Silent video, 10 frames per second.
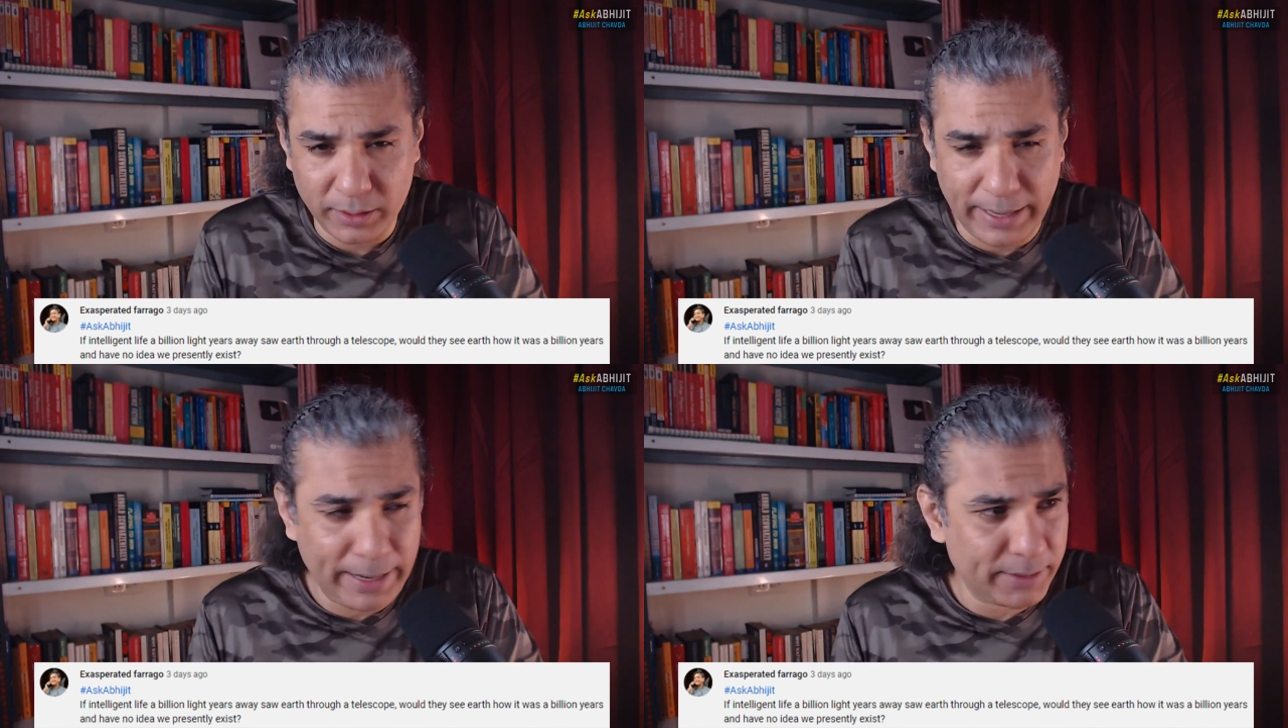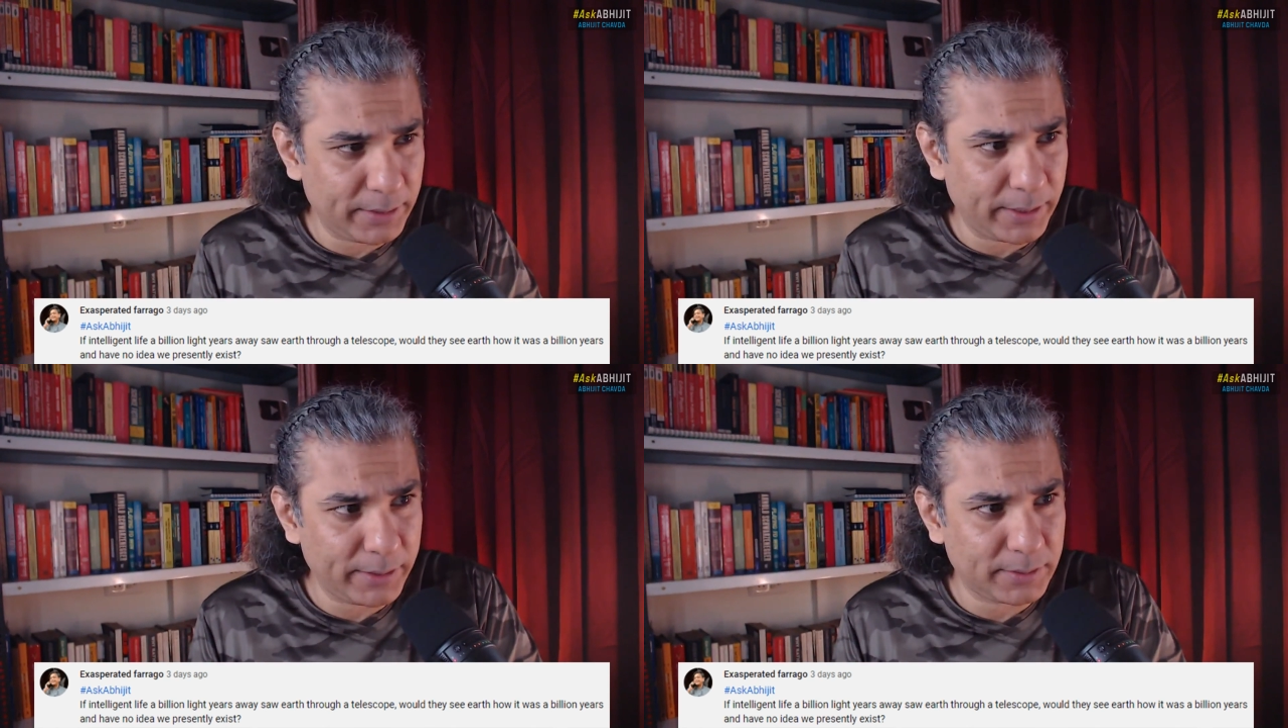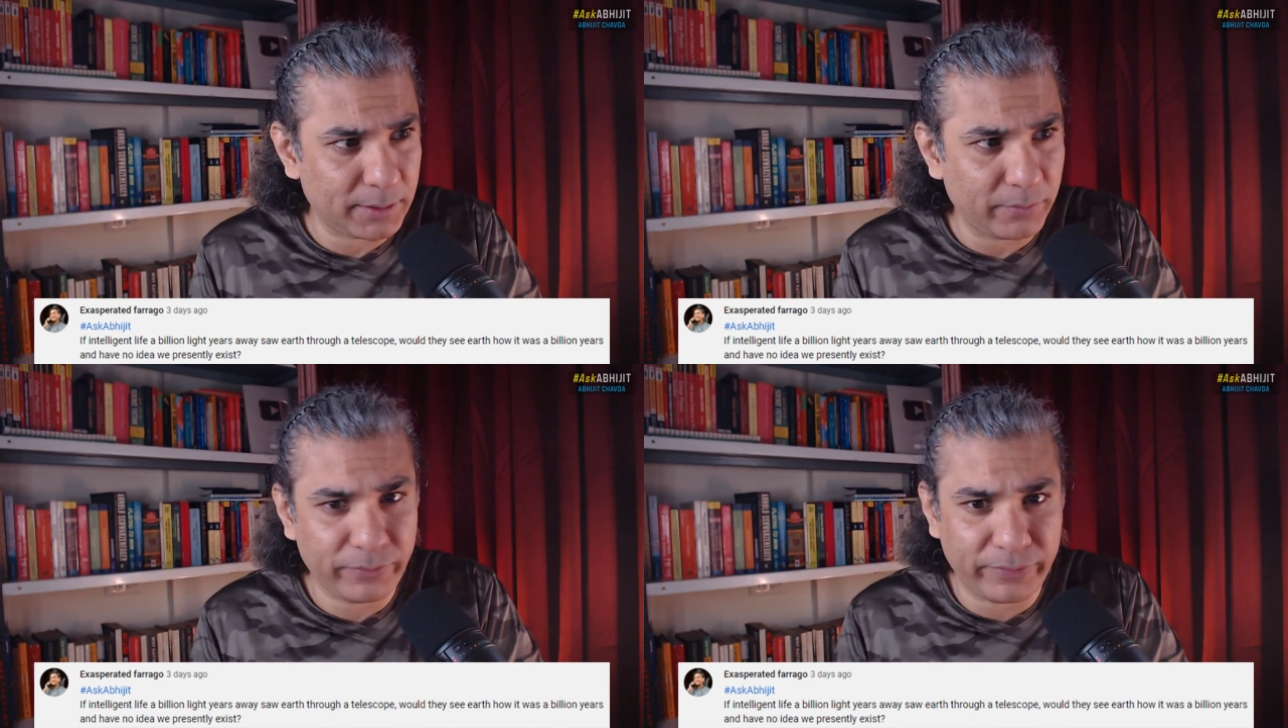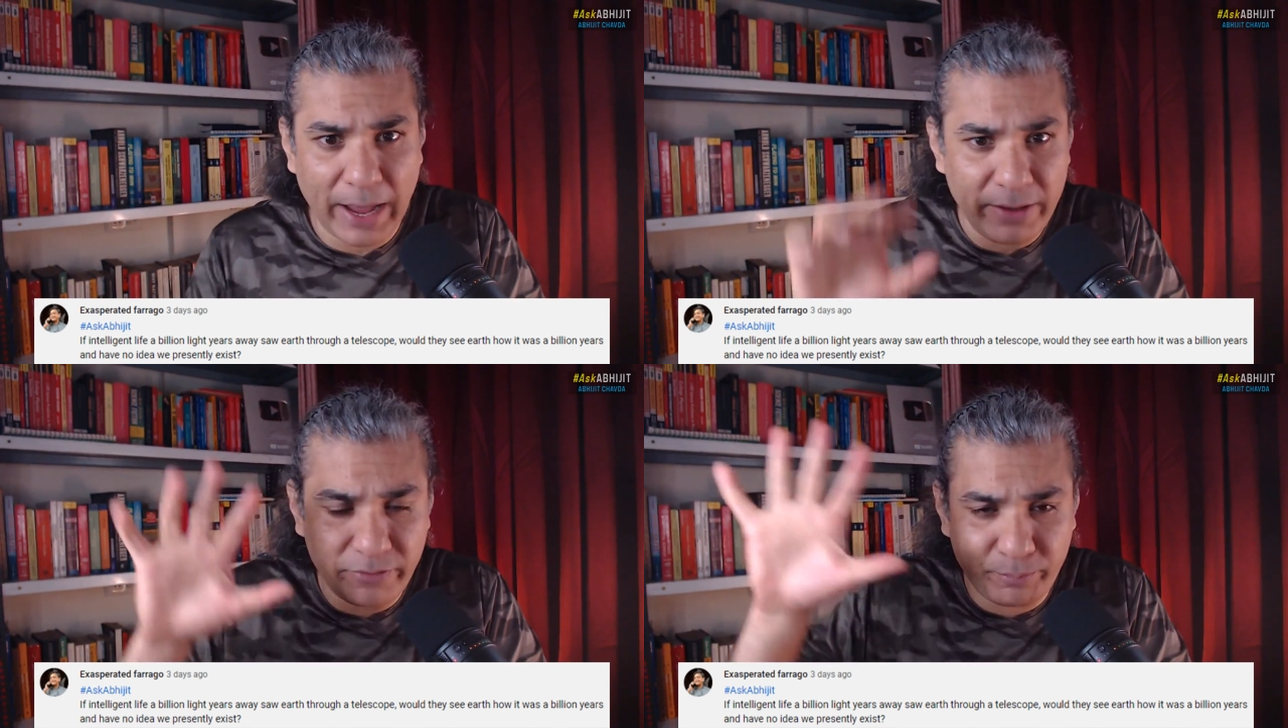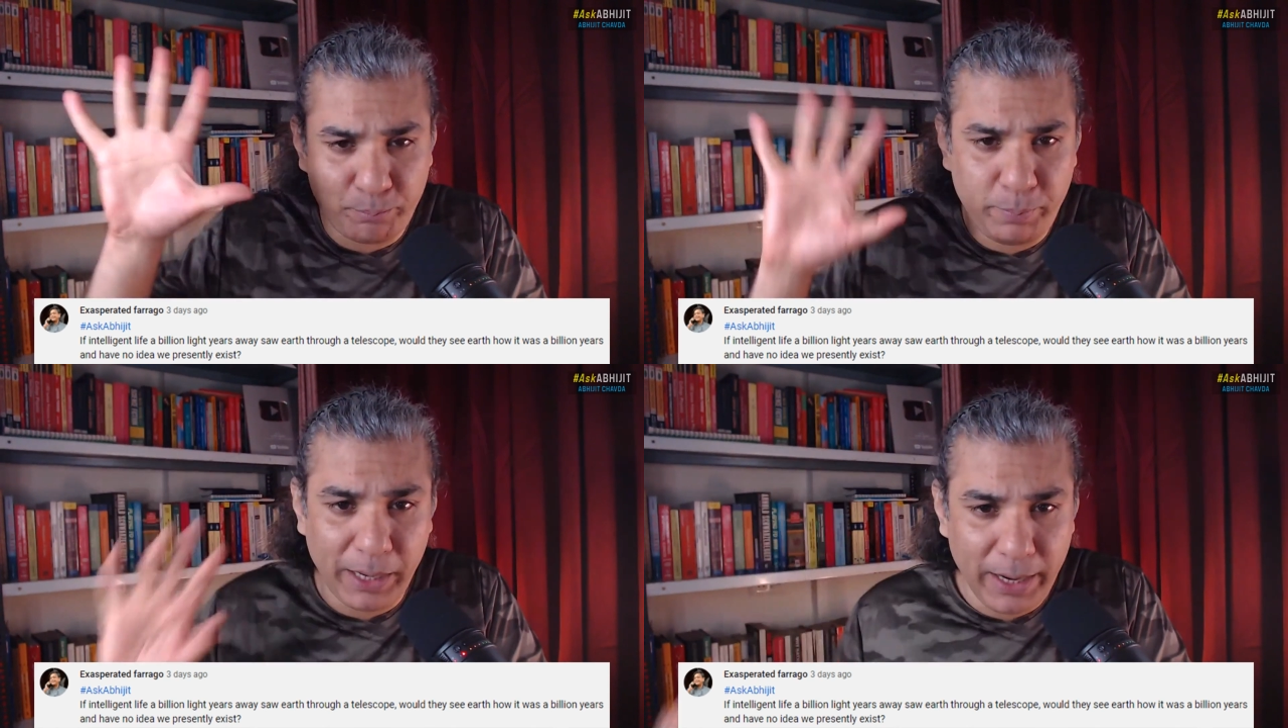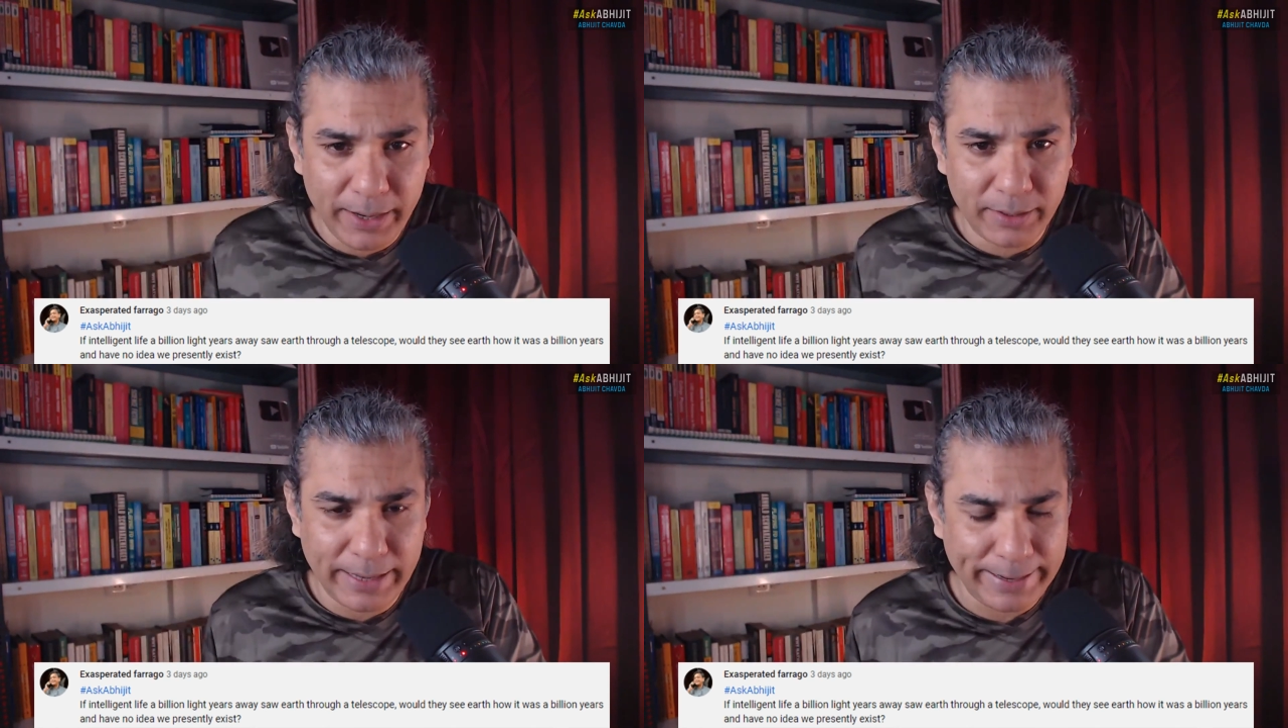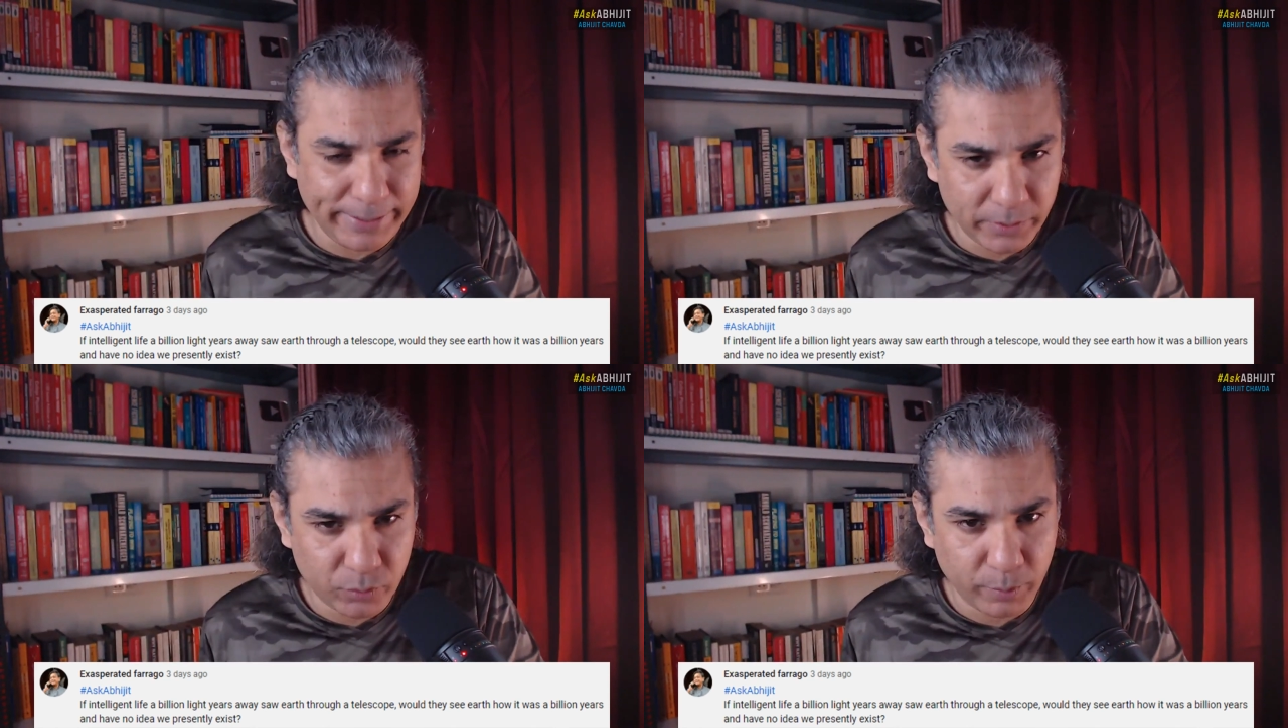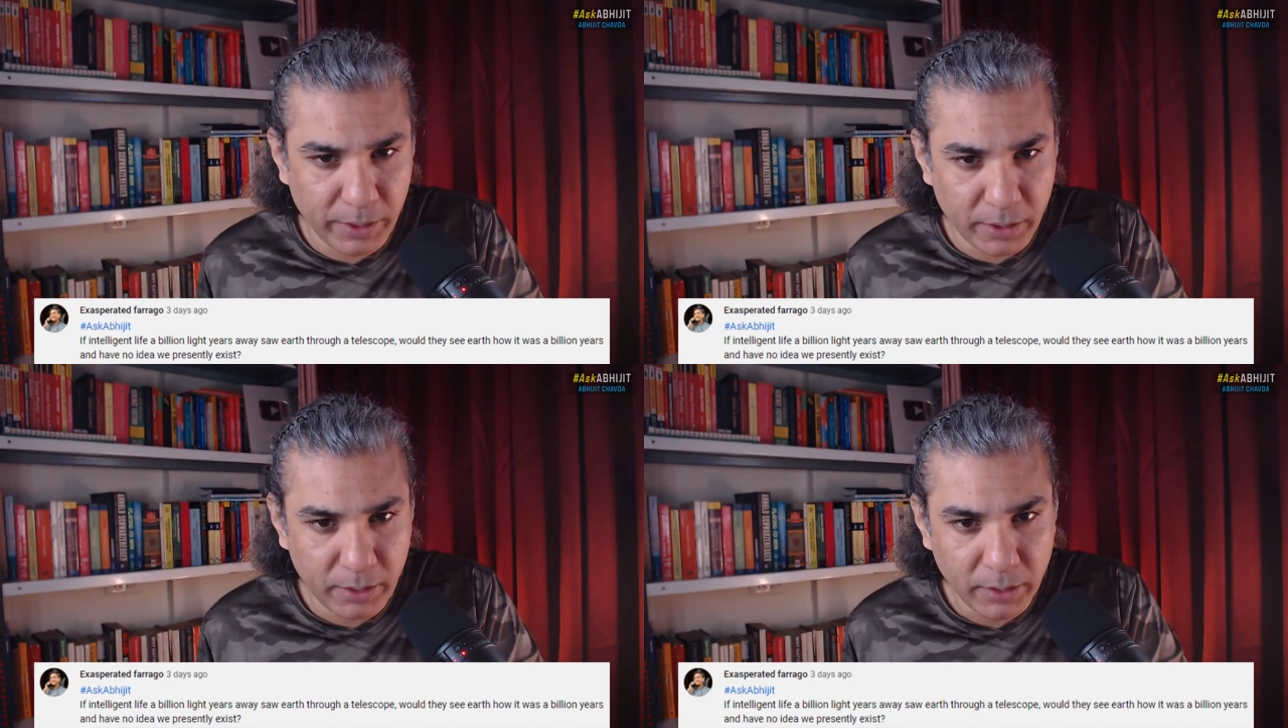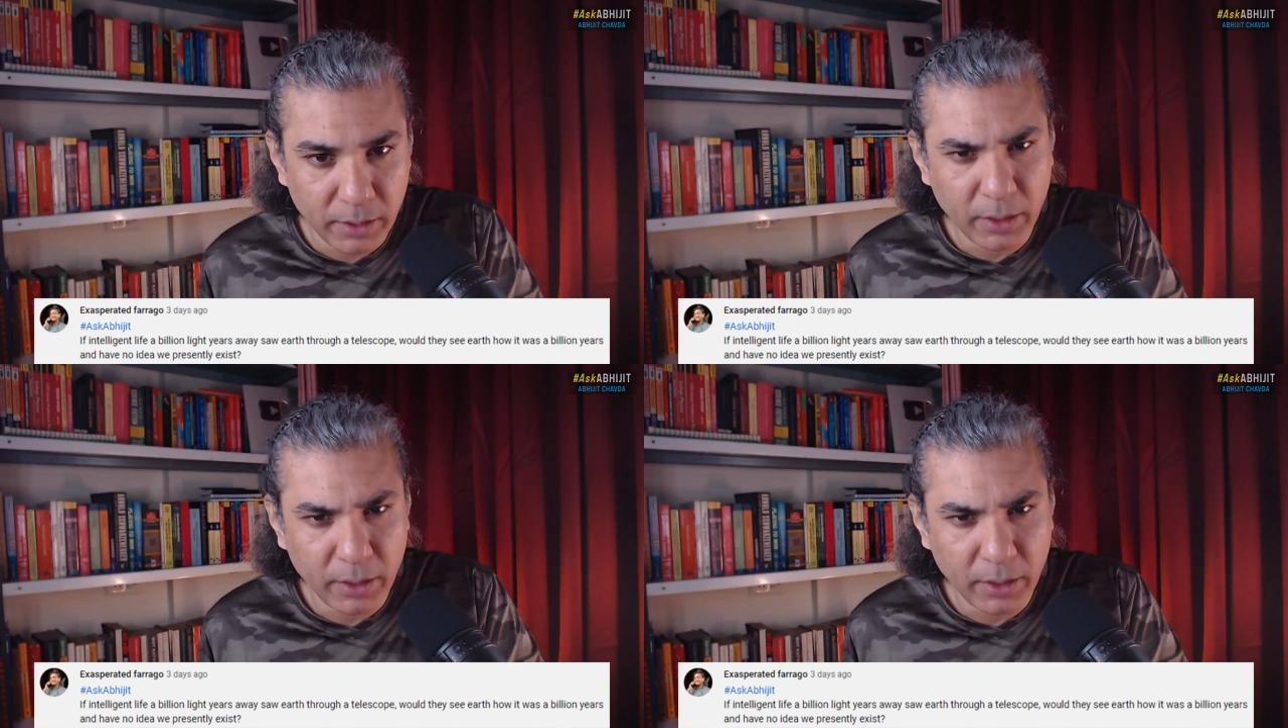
a galaxy that is 5 billion light years from here,